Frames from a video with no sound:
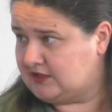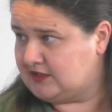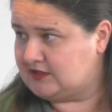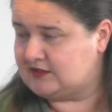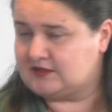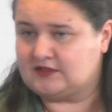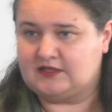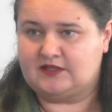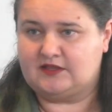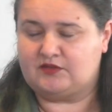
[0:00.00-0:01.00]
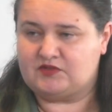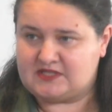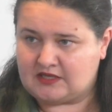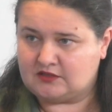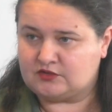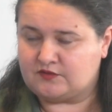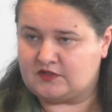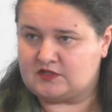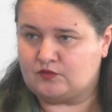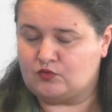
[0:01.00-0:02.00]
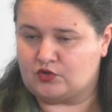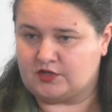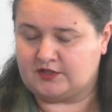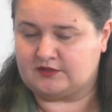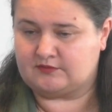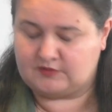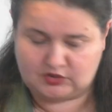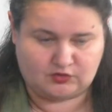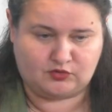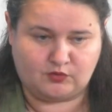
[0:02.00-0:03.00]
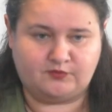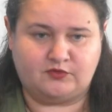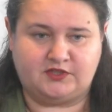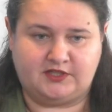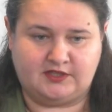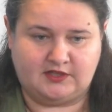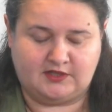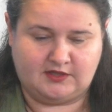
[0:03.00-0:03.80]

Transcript: And the result of this war, and you know, hopefully